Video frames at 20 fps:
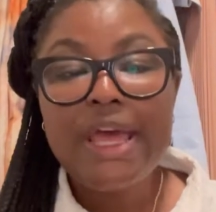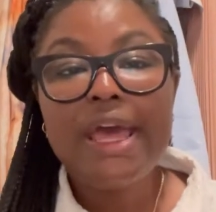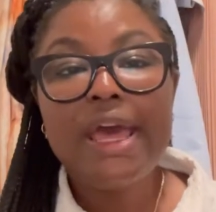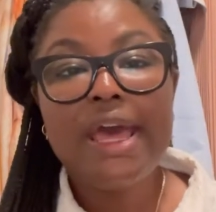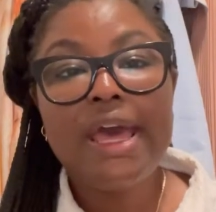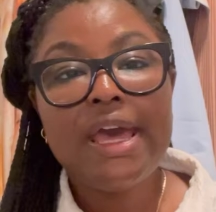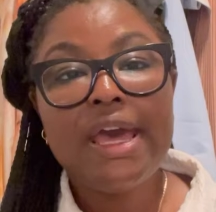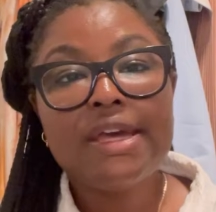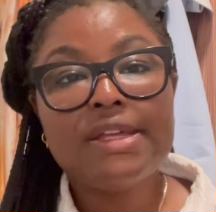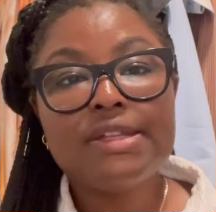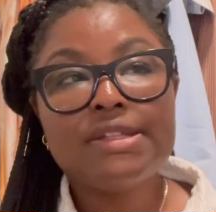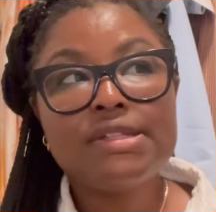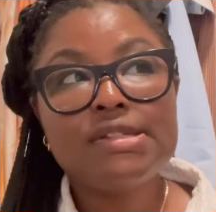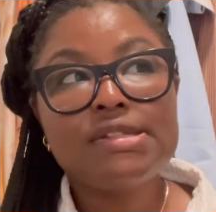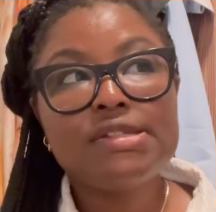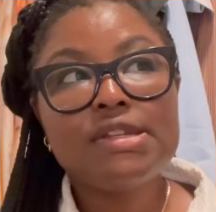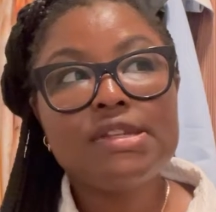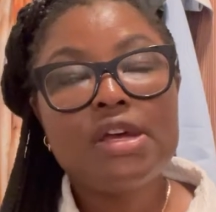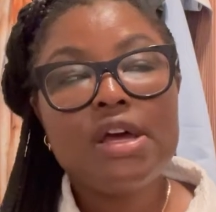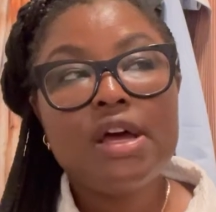
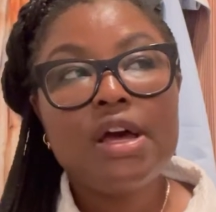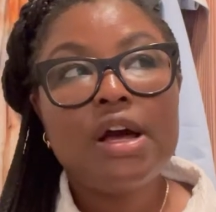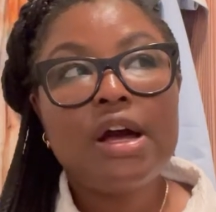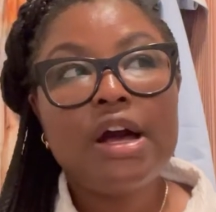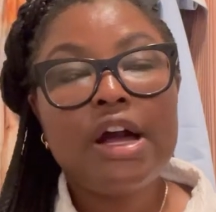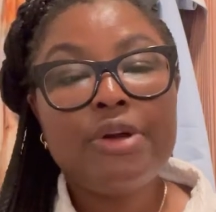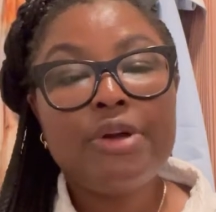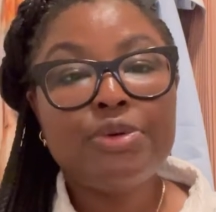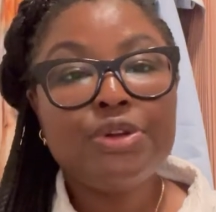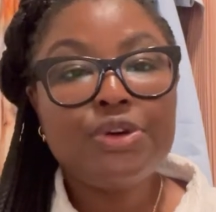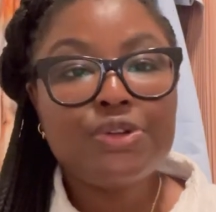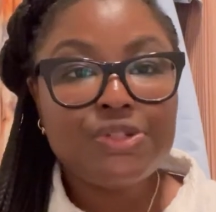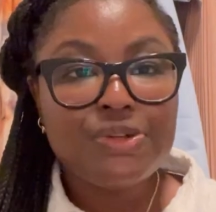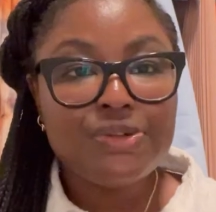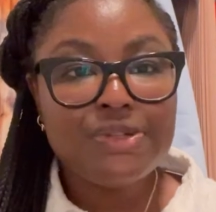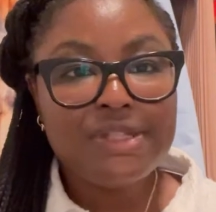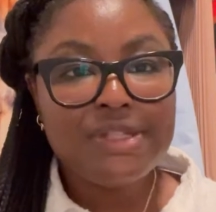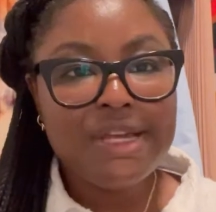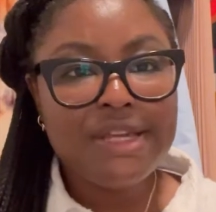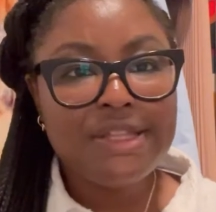And I would also
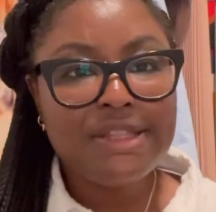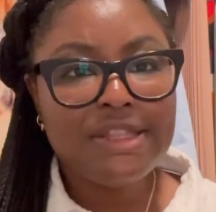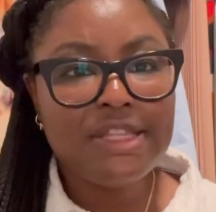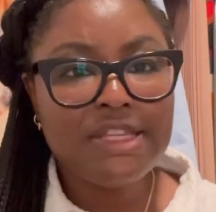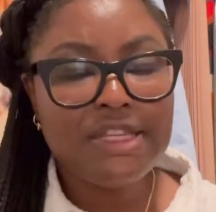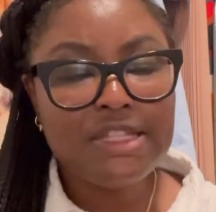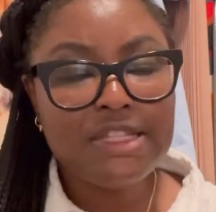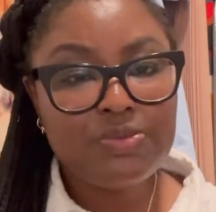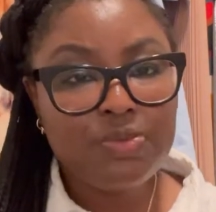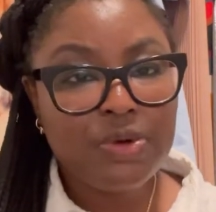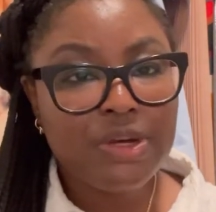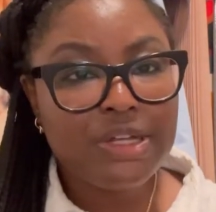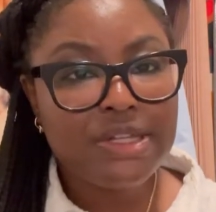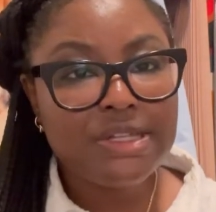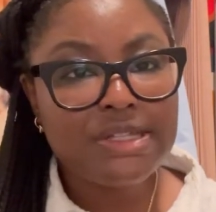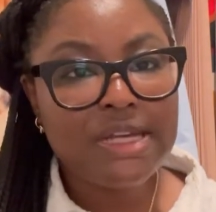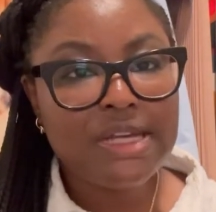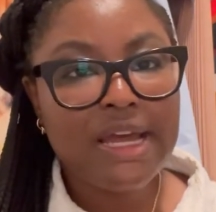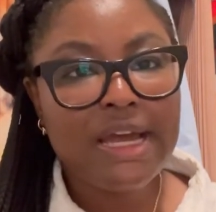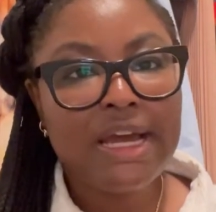say these
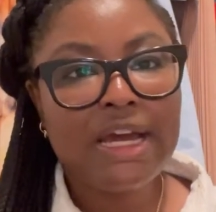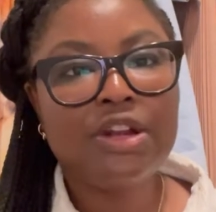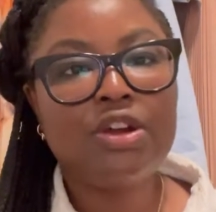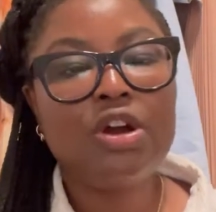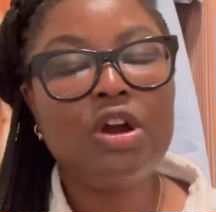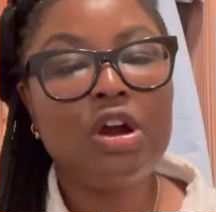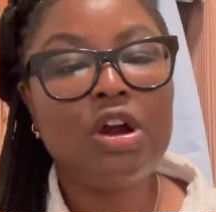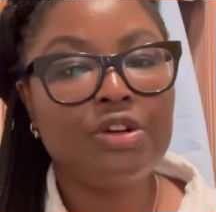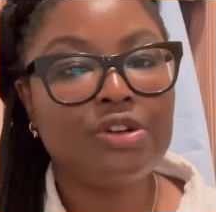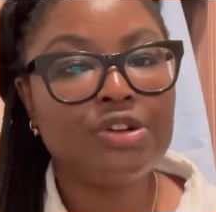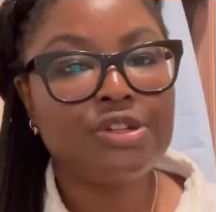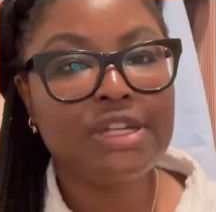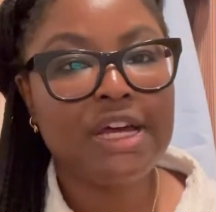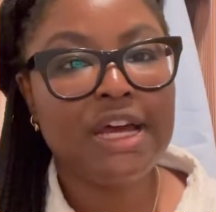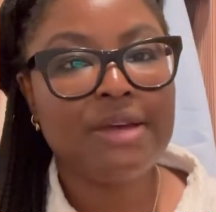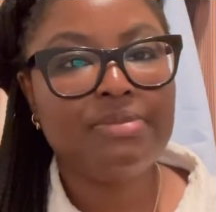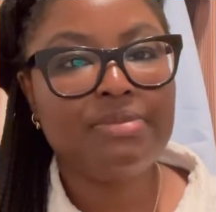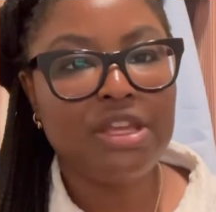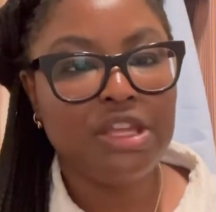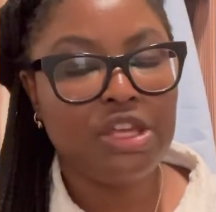ones, I had a harder
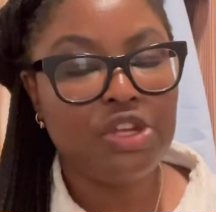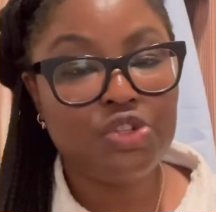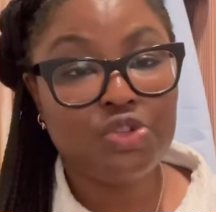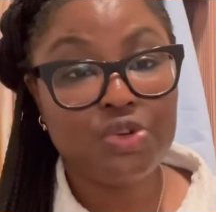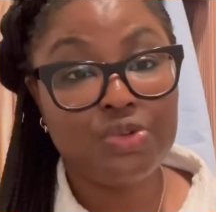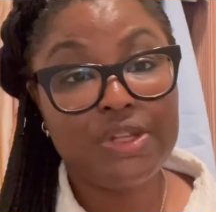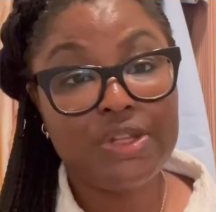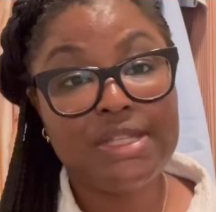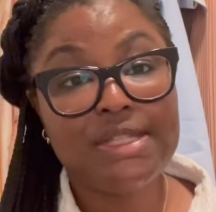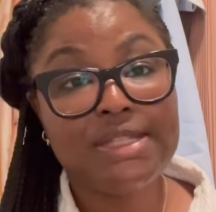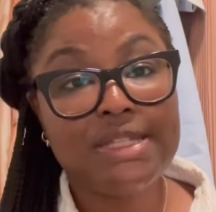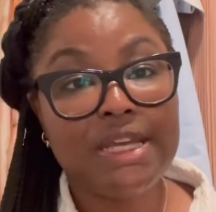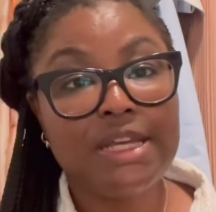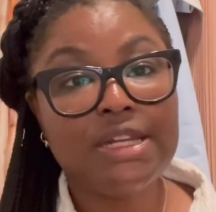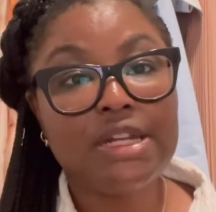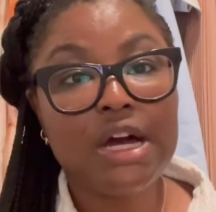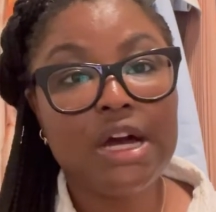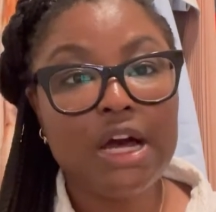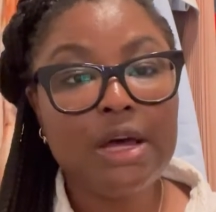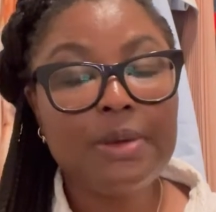time making sure they
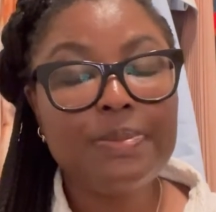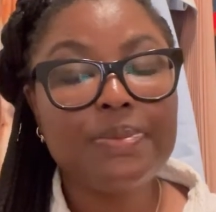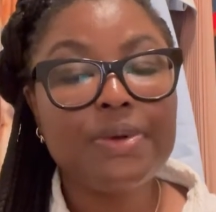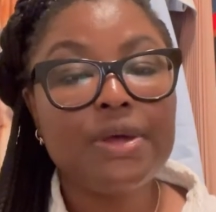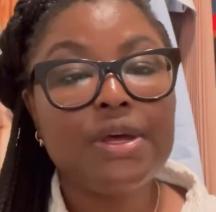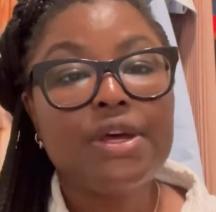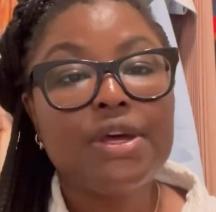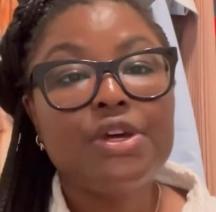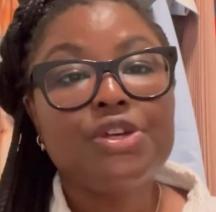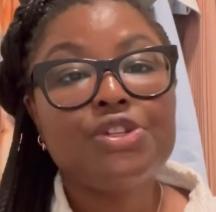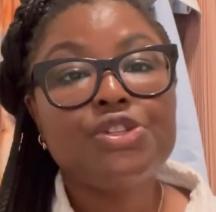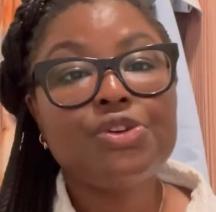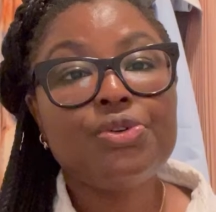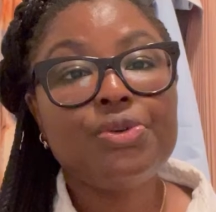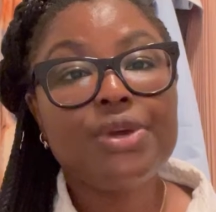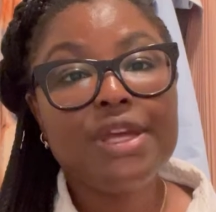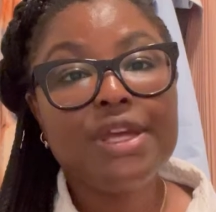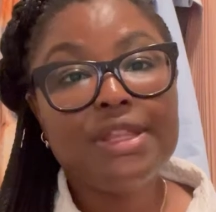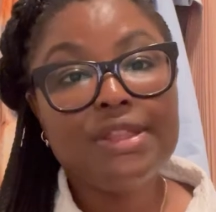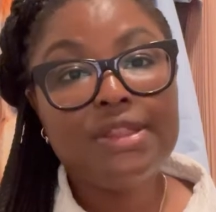stayed up.
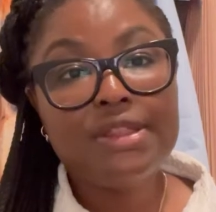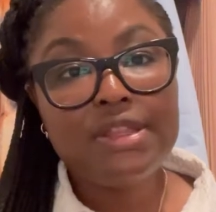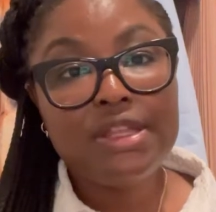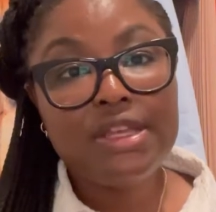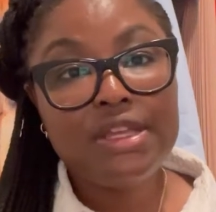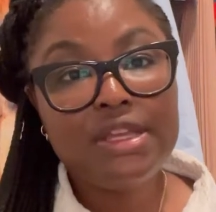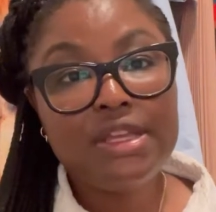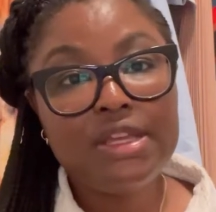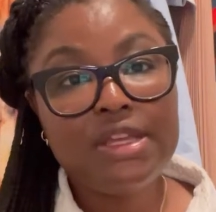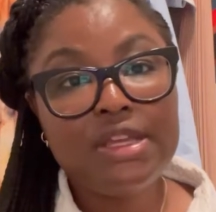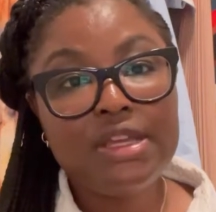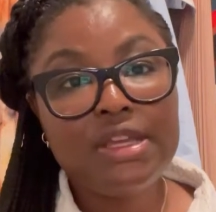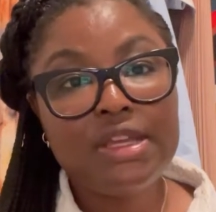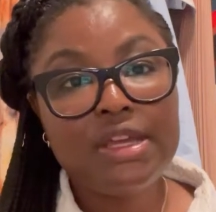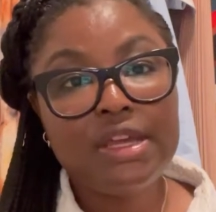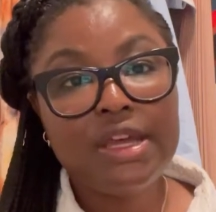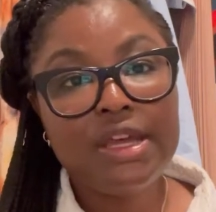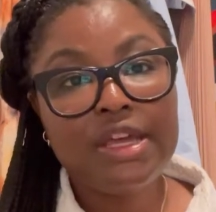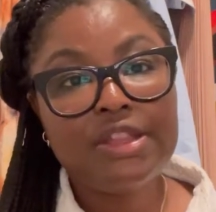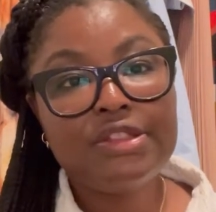So in
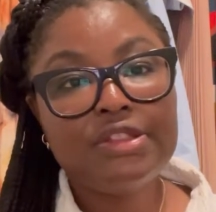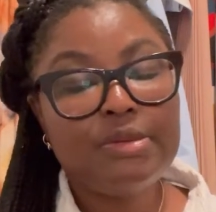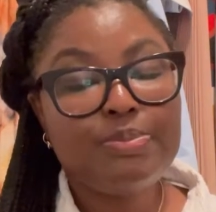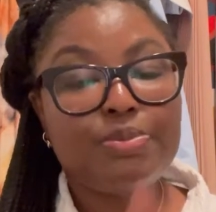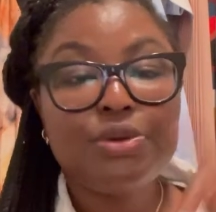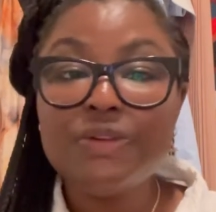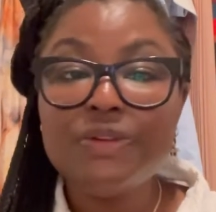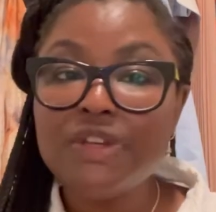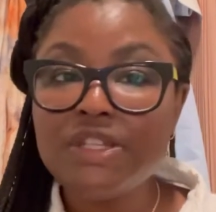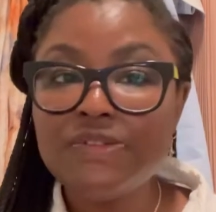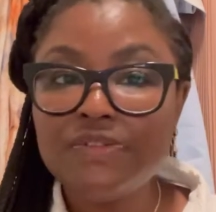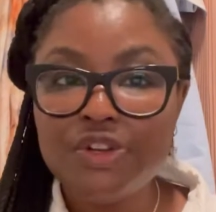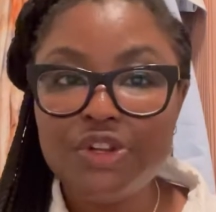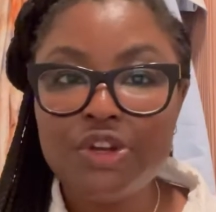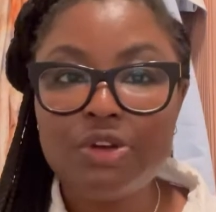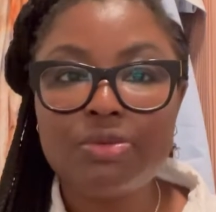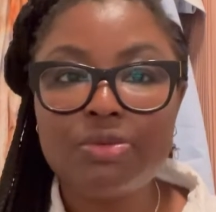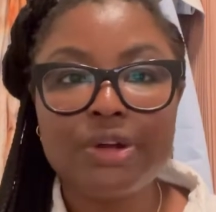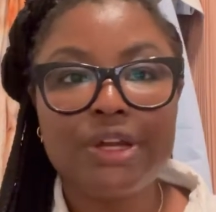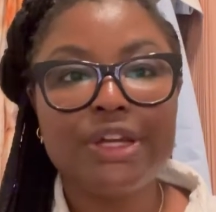the previous
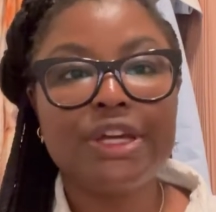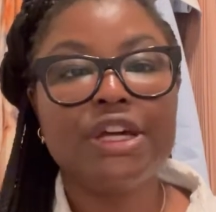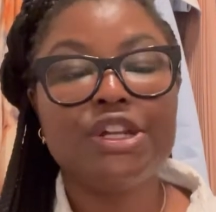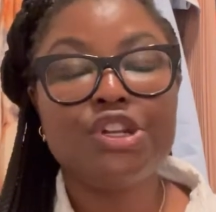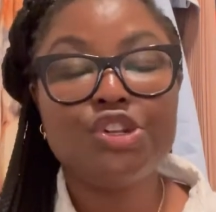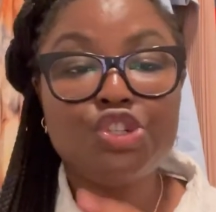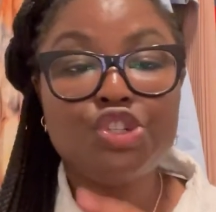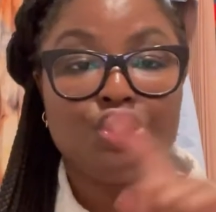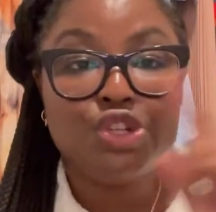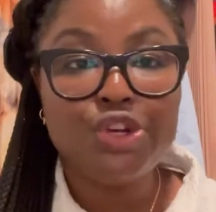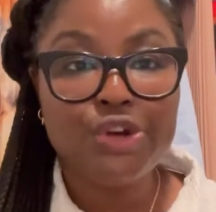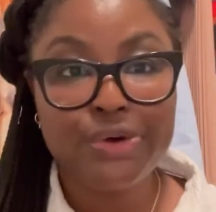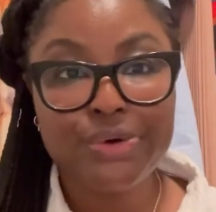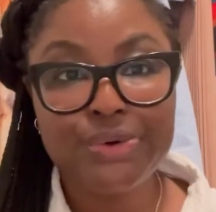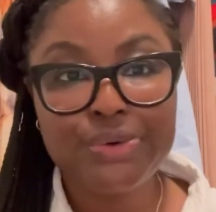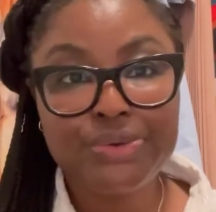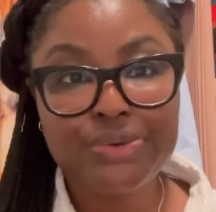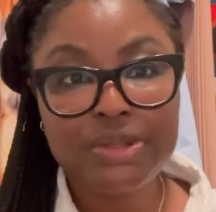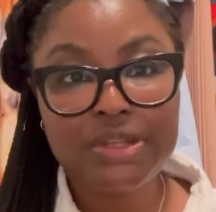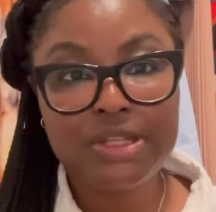video where I kind of
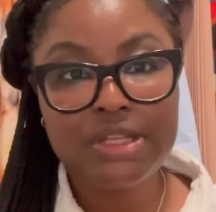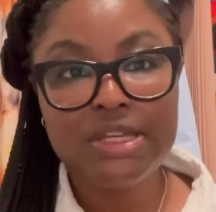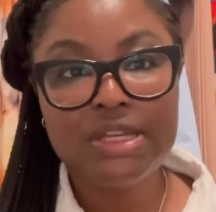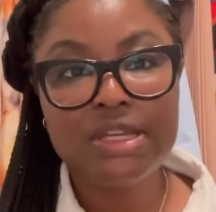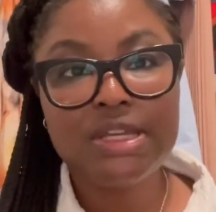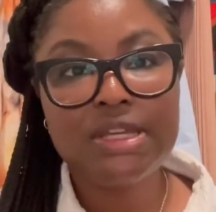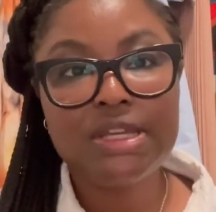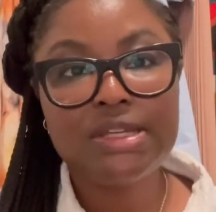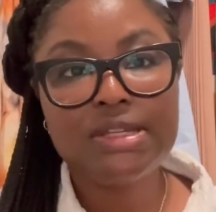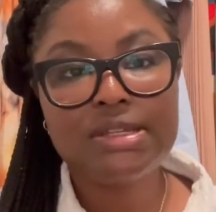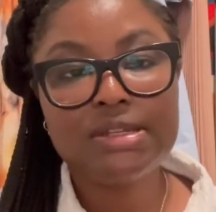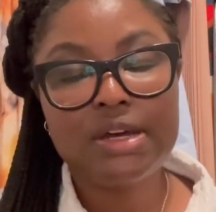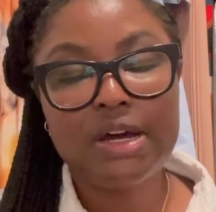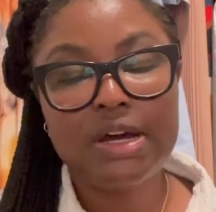showed the